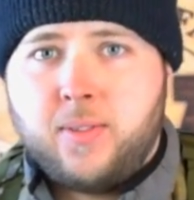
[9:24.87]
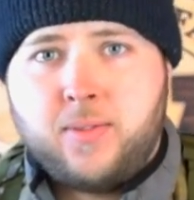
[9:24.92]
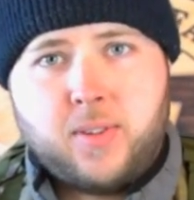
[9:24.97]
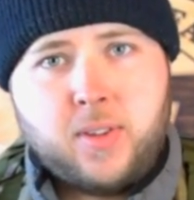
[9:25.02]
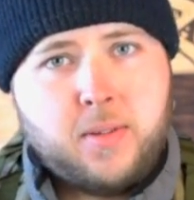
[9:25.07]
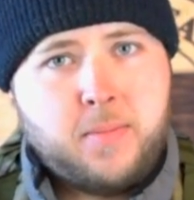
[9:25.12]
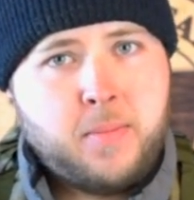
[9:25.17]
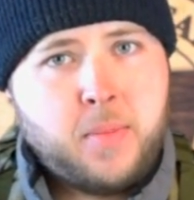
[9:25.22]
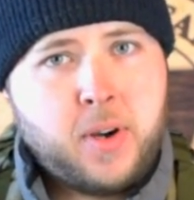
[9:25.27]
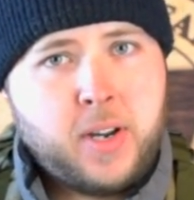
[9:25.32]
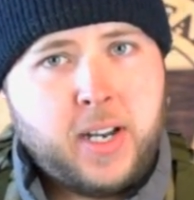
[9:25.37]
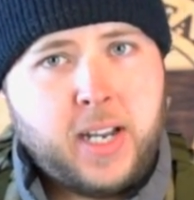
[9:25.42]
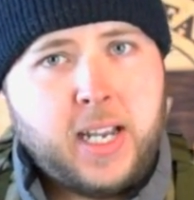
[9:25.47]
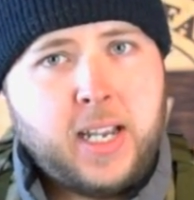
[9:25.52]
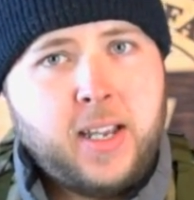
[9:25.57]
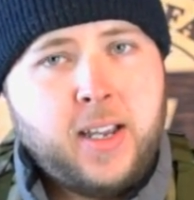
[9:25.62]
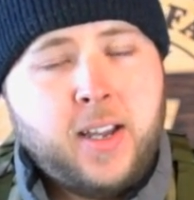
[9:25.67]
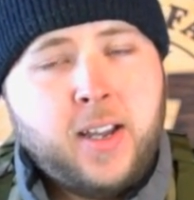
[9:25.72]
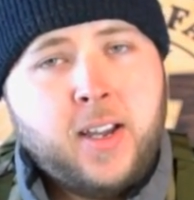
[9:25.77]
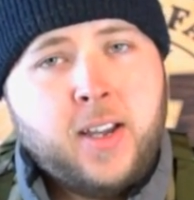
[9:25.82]
For the
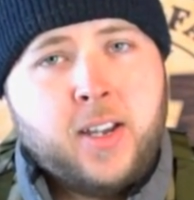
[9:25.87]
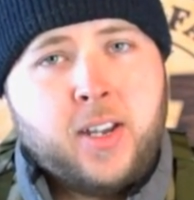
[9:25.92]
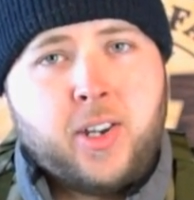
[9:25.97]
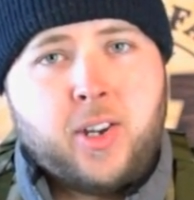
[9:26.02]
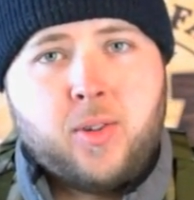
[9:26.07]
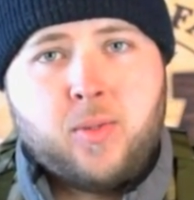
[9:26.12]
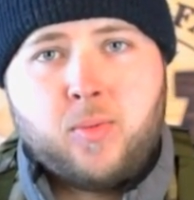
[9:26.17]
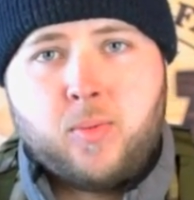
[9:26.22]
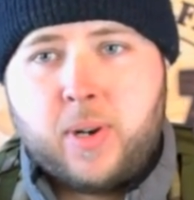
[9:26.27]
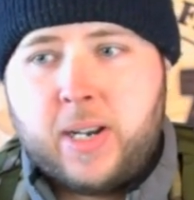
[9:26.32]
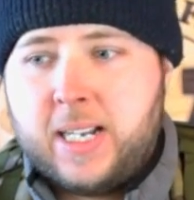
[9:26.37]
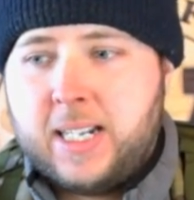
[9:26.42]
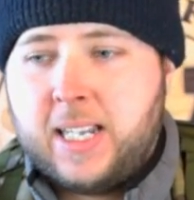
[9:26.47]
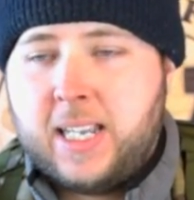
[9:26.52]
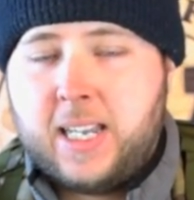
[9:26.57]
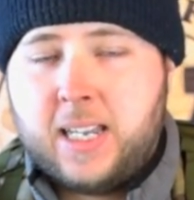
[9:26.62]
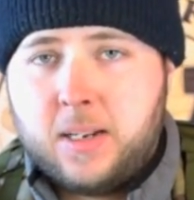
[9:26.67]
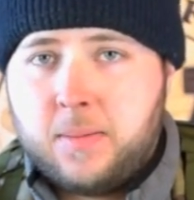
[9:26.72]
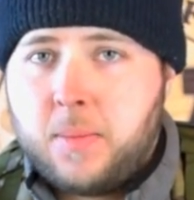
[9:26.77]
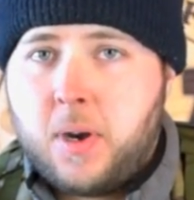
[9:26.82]
money, you're
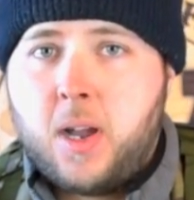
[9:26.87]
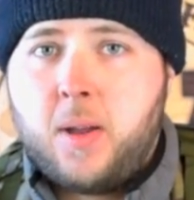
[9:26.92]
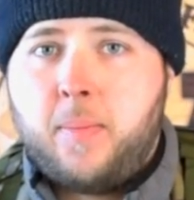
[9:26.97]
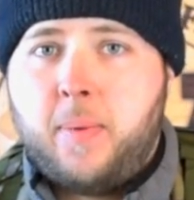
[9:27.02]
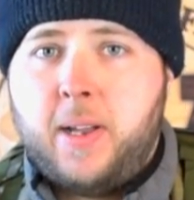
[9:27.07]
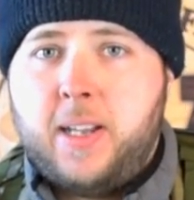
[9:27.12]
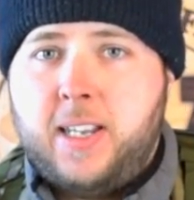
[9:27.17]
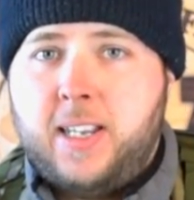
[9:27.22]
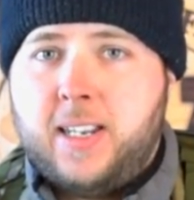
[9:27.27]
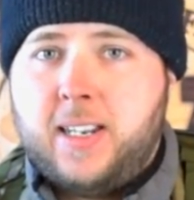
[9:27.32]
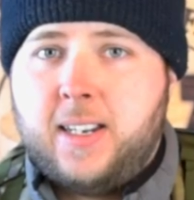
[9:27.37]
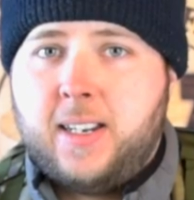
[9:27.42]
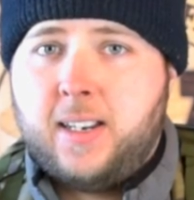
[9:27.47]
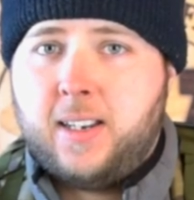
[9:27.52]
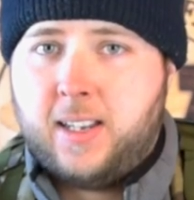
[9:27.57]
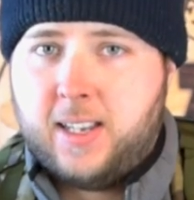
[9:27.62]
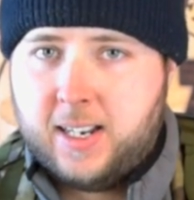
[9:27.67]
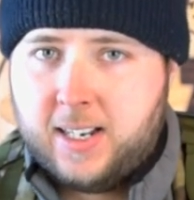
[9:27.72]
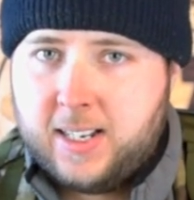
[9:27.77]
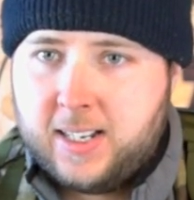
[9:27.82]
really, in my
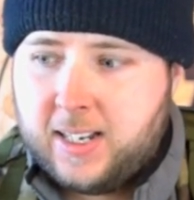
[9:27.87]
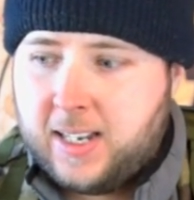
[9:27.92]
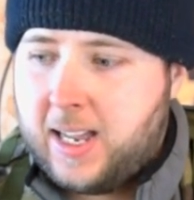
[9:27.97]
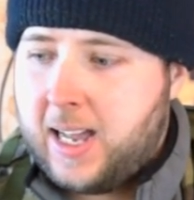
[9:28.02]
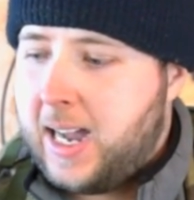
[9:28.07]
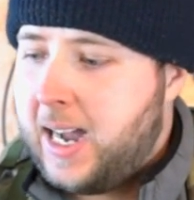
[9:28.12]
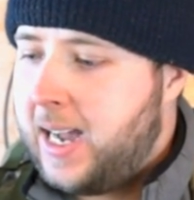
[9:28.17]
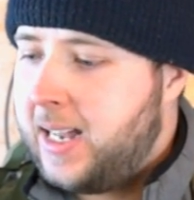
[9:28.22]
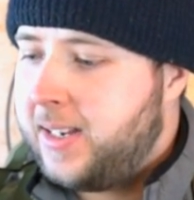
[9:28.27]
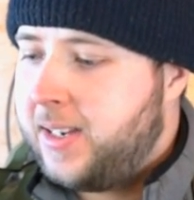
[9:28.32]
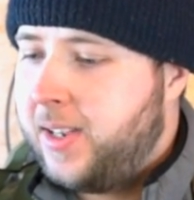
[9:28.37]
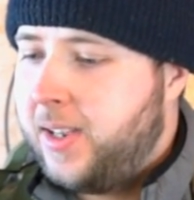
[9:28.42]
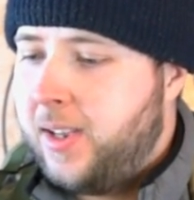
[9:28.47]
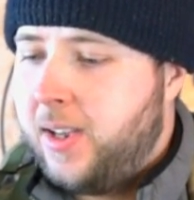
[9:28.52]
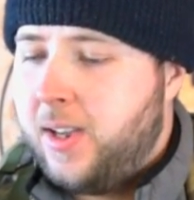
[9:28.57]
opinion, getting a lot.